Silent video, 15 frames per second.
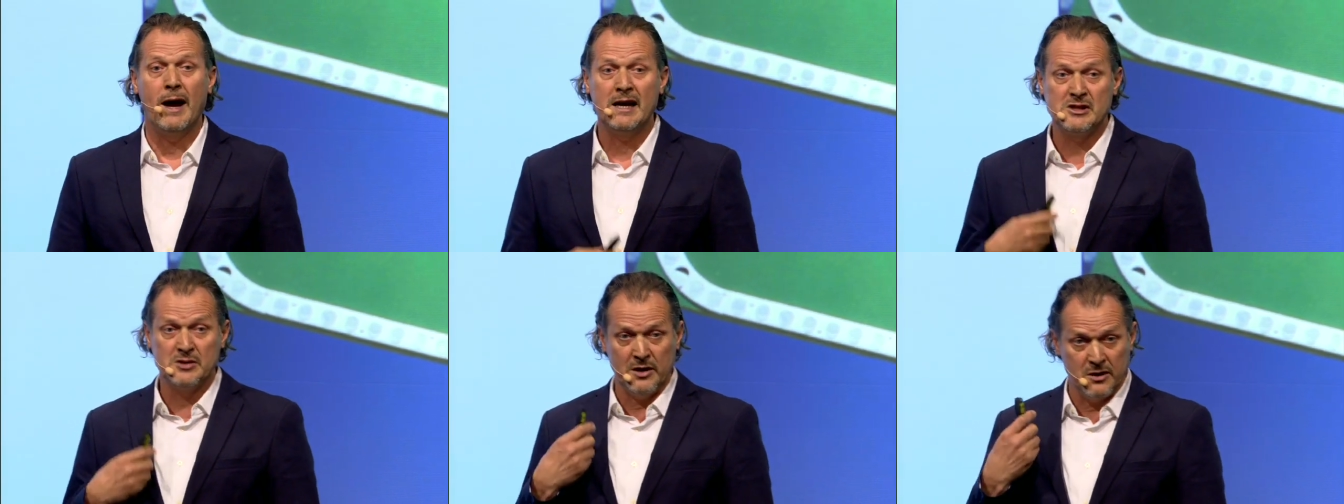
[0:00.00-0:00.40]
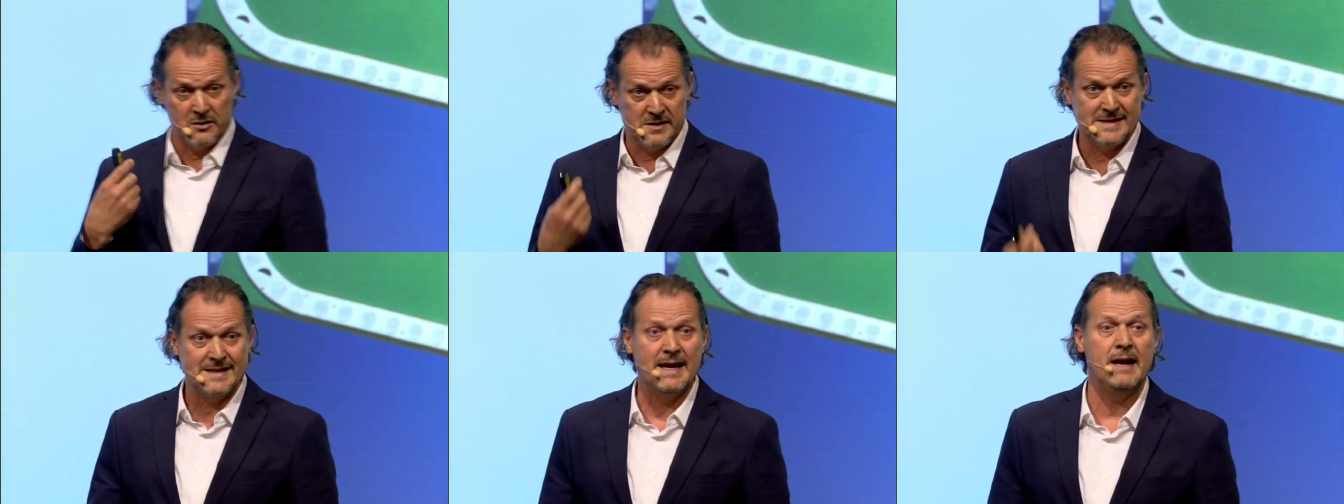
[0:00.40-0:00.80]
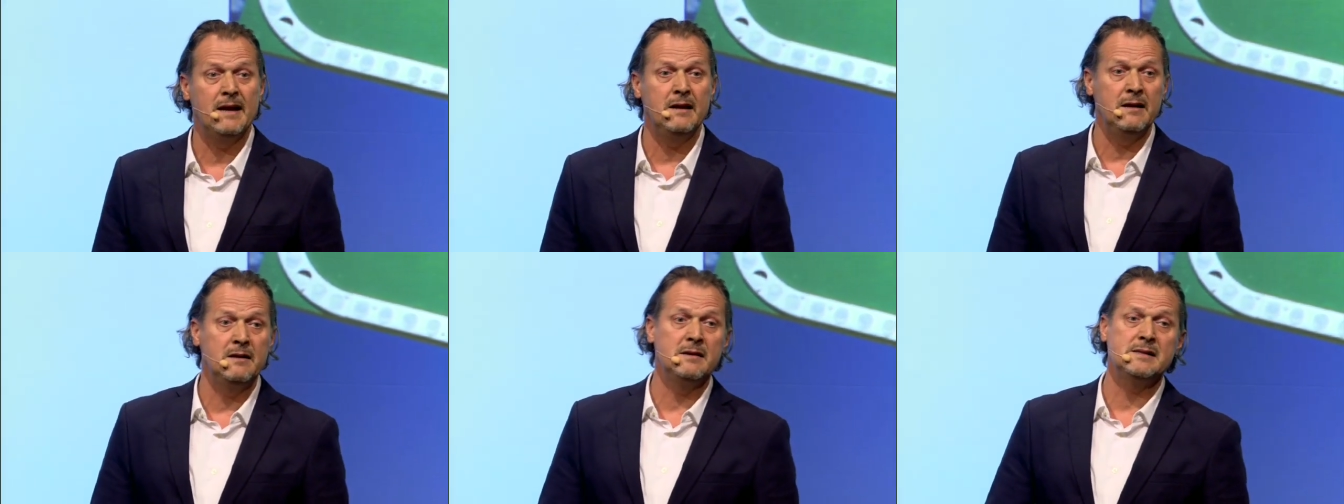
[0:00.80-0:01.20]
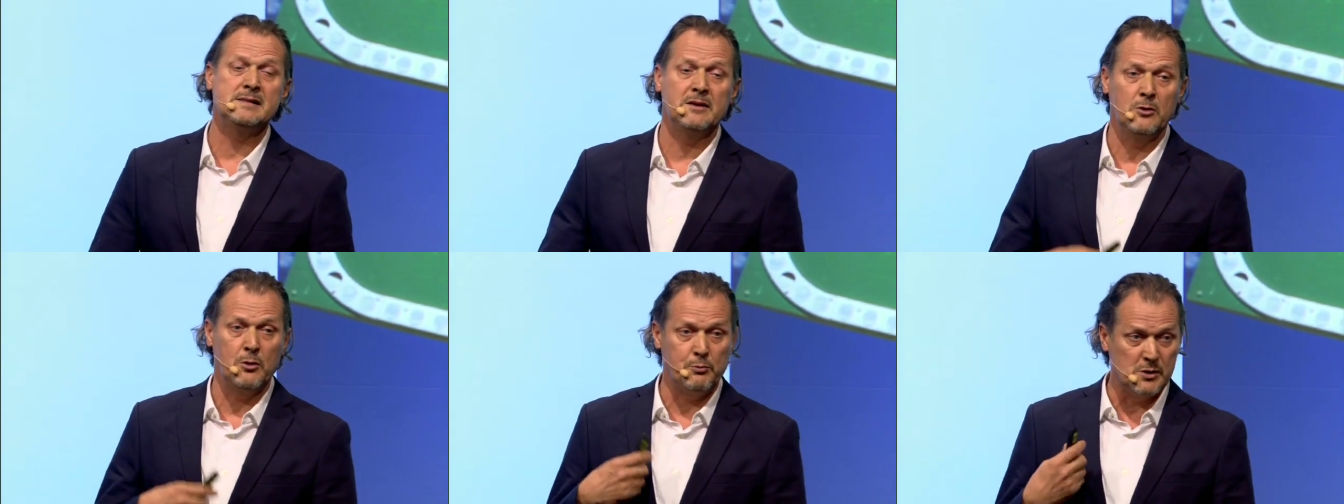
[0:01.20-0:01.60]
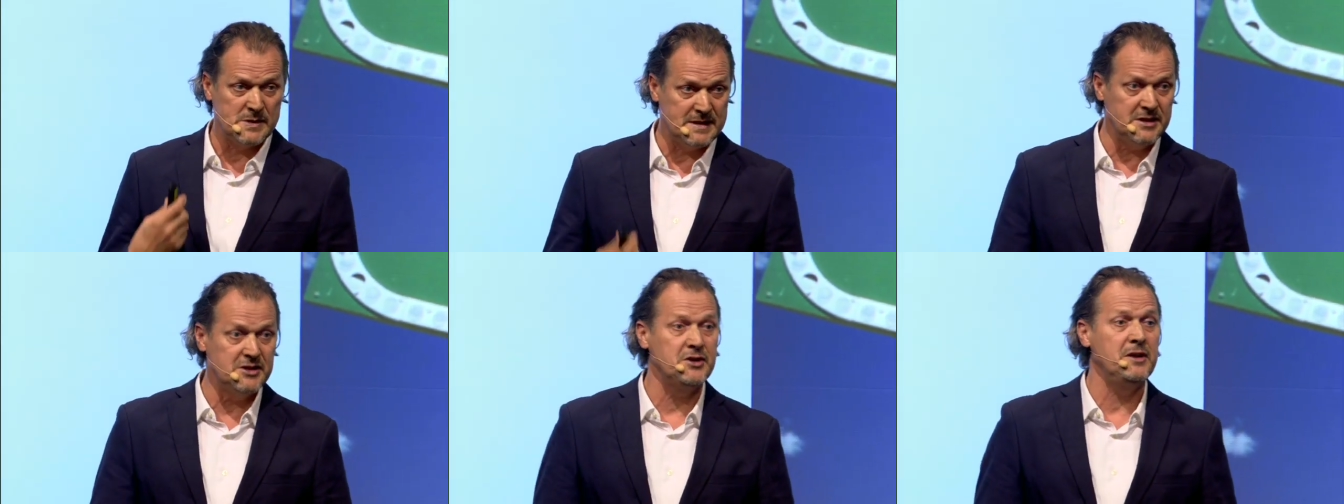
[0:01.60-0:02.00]
actually understanding this and are
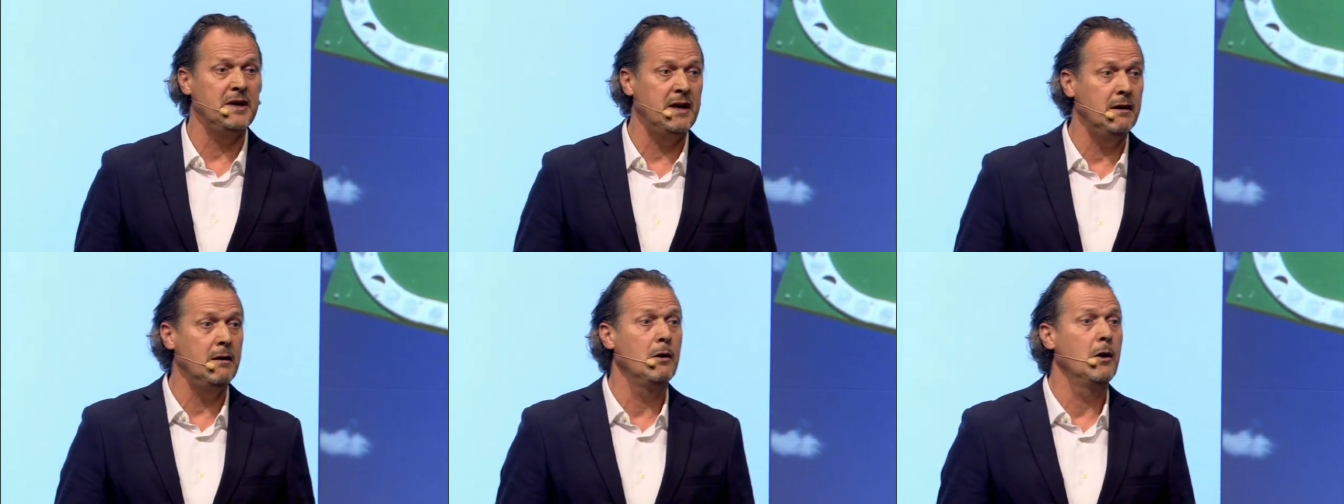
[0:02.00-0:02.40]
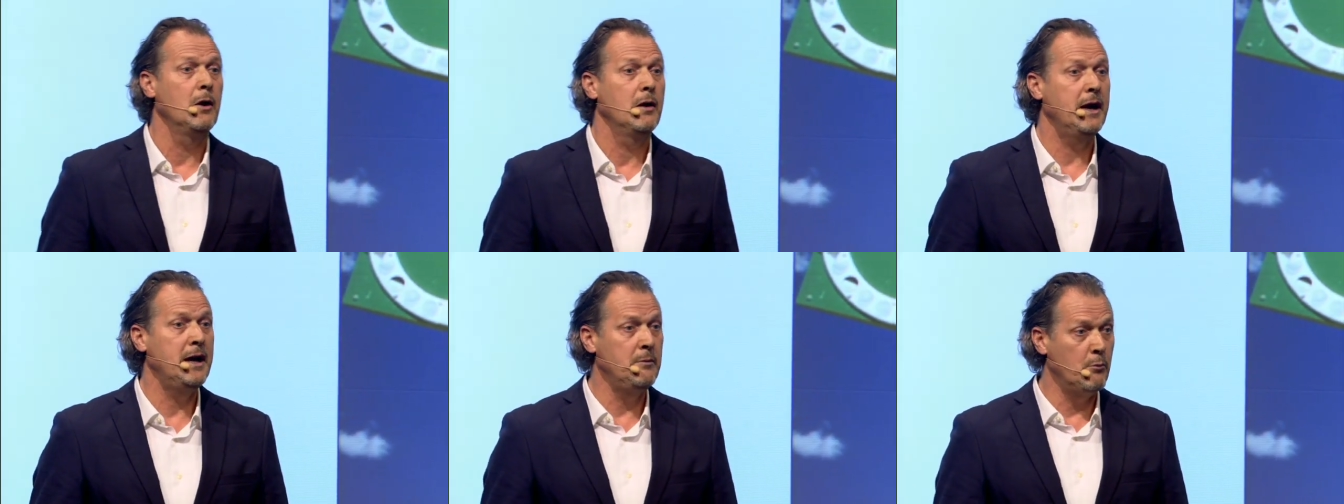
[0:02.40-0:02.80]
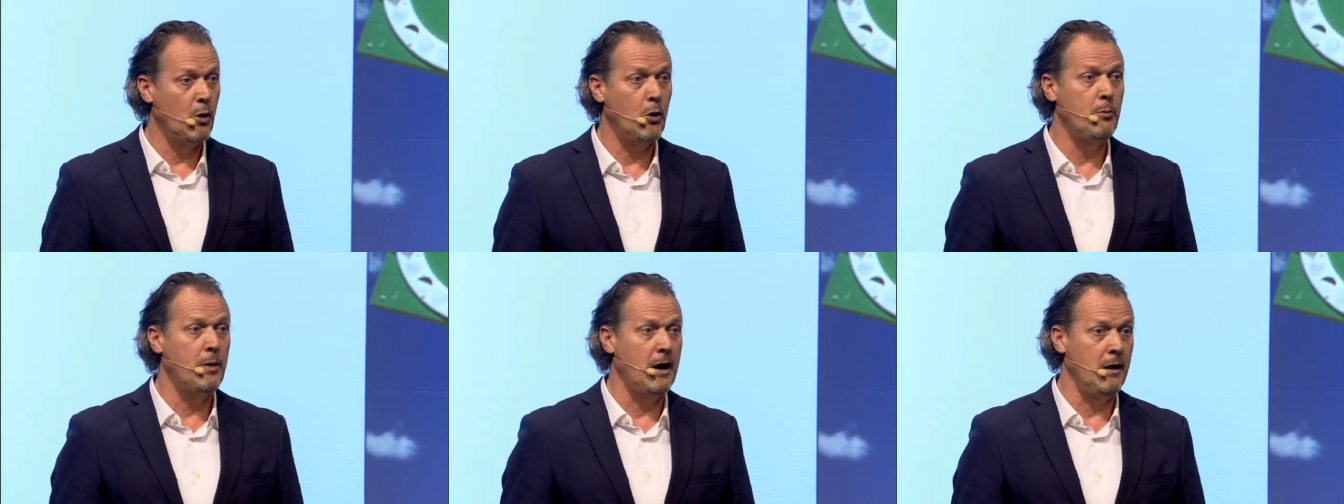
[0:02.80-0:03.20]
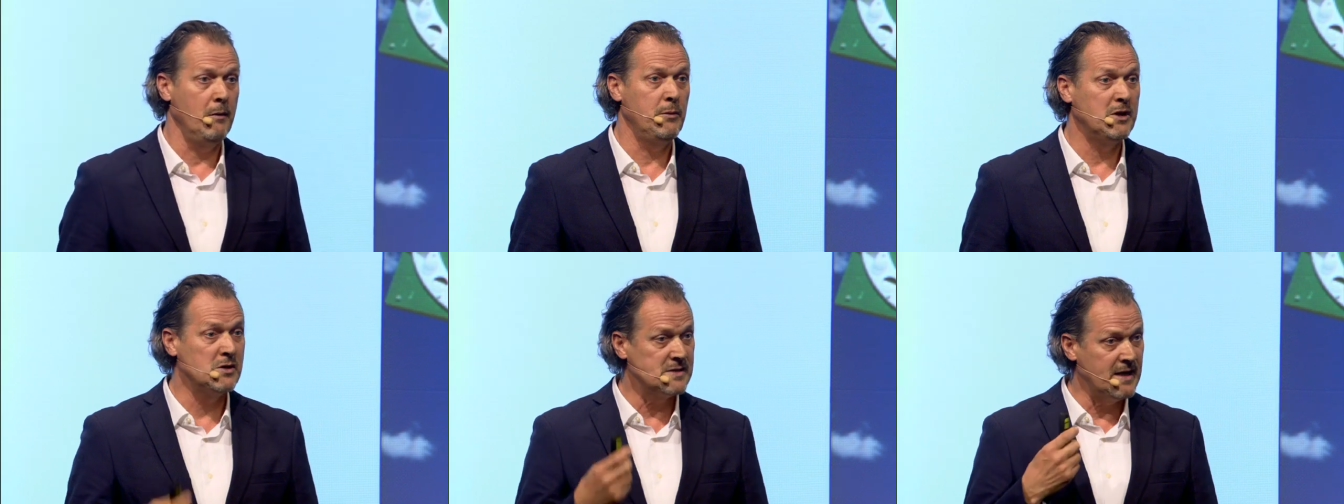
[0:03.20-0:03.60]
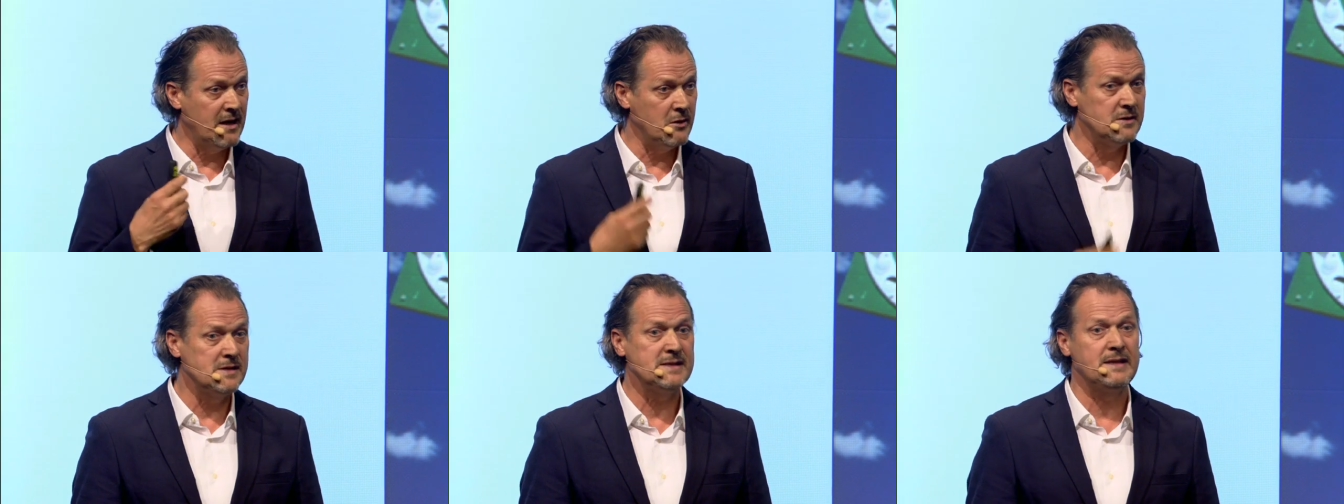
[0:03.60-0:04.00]
positioning in mobile because
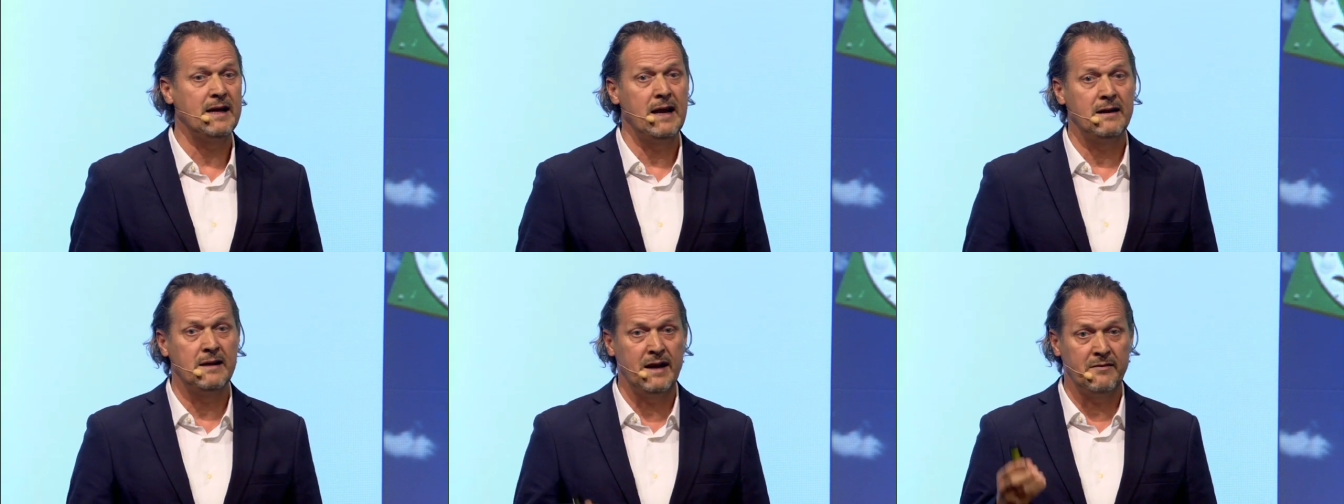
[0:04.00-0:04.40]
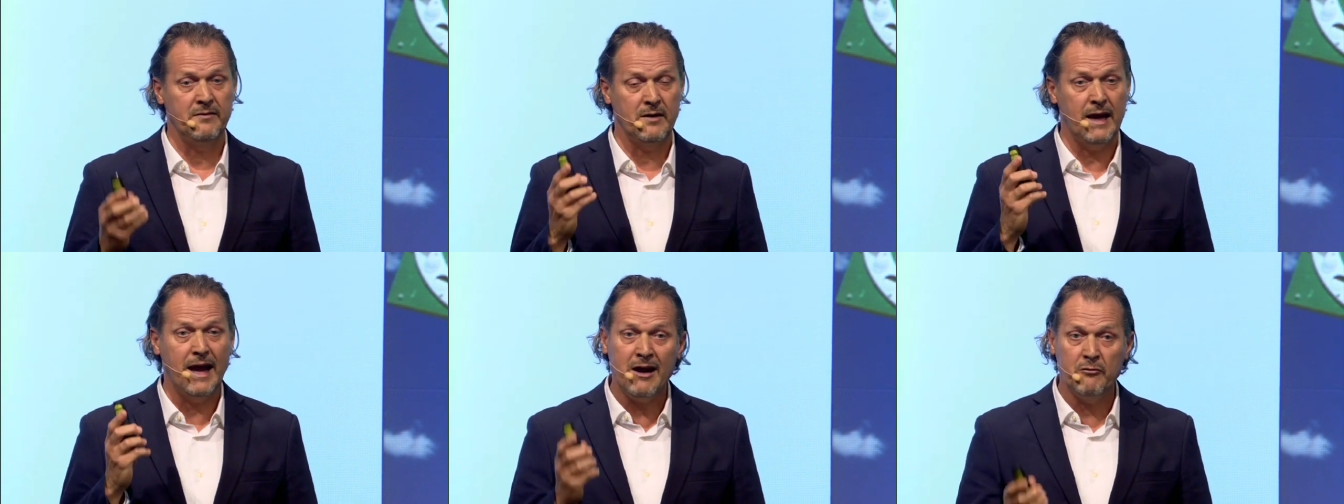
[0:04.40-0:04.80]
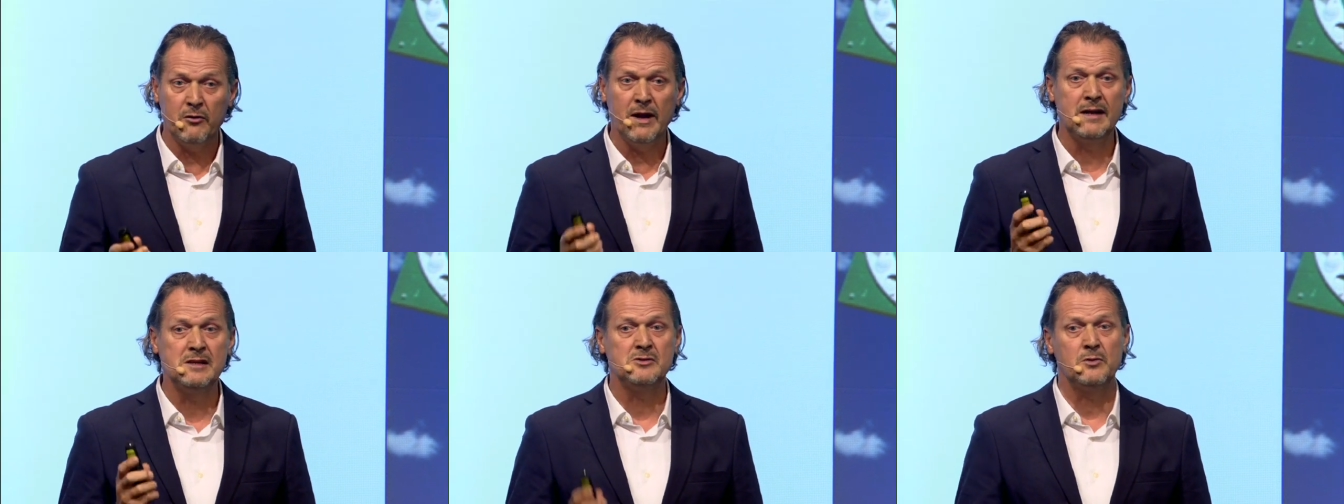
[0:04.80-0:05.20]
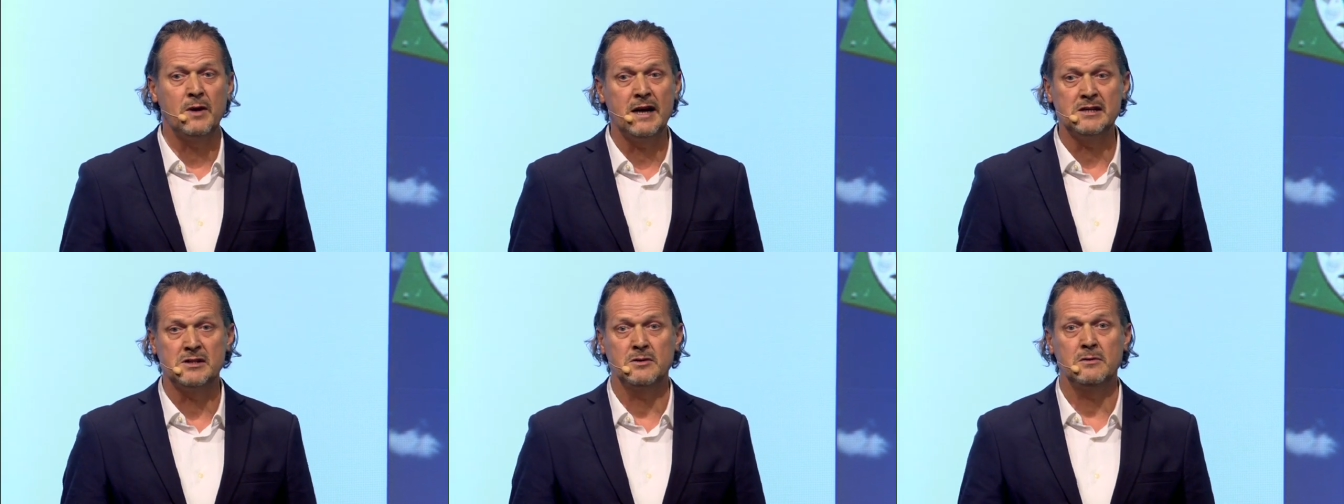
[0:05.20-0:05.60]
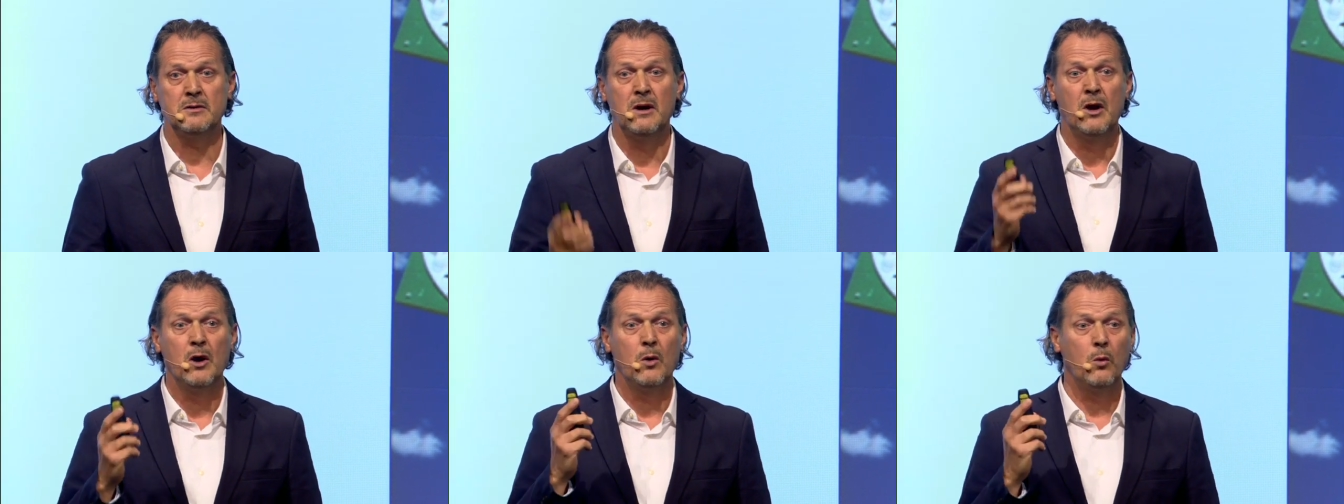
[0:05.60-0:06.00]
they understand that every interaction